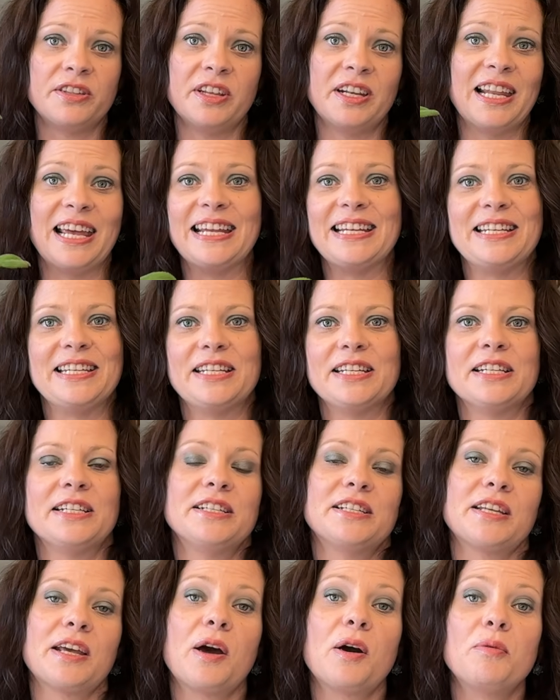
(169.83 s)
The lady didn't
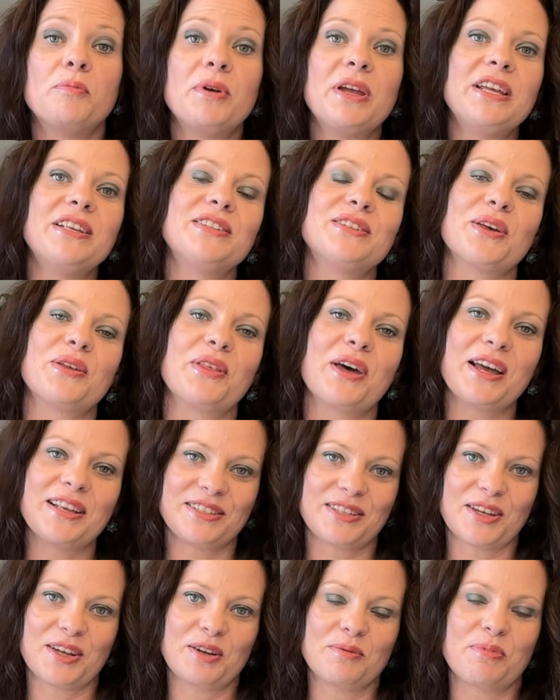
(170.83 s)
tell me, so
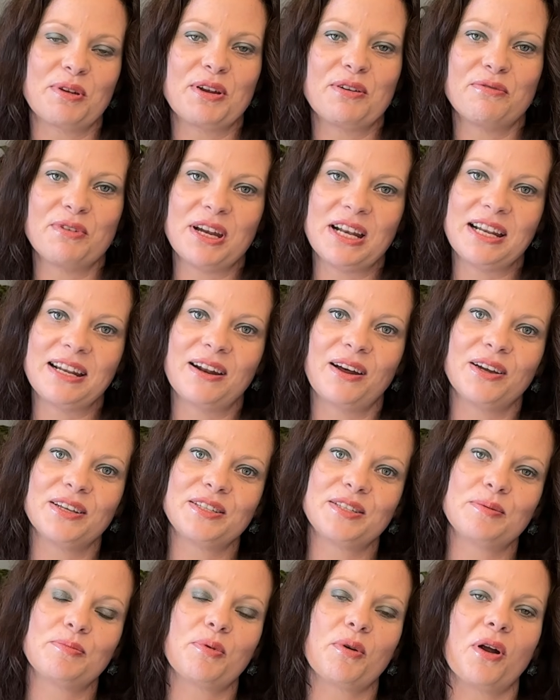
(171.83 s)
that's going to be a really nice
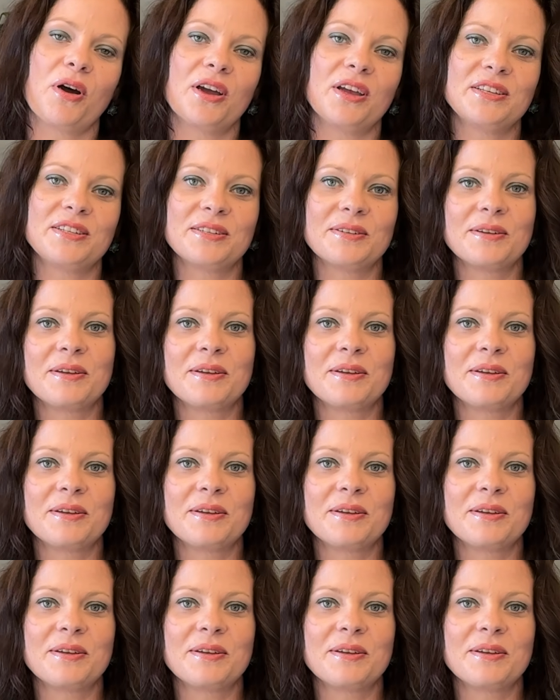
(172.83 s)
surprise.